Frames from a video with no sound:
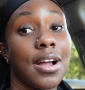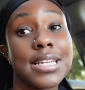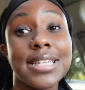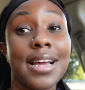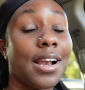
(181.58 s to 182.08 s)

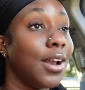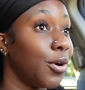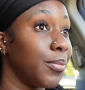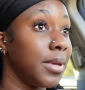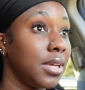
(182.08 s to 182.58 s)
as they
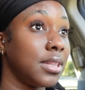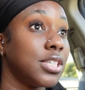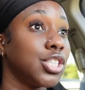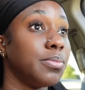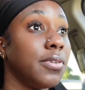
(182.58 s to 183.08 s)
allow me.
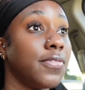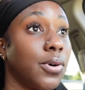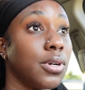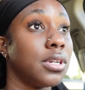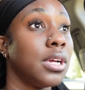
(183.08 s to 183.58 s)
This should be
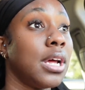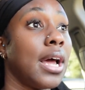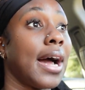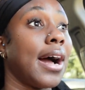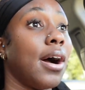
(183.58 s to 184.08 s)
fun.
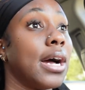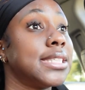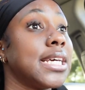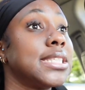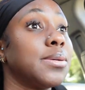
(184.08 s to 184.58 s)
I
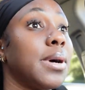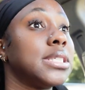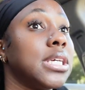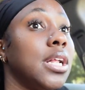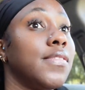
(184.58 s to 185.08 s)
said to
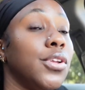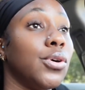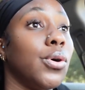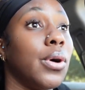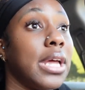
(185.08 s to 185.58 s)
myself, you
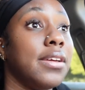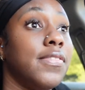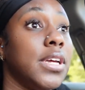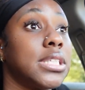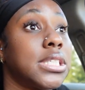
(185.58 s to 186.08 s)
know,
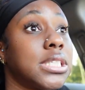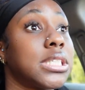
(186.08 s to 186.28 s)
if it's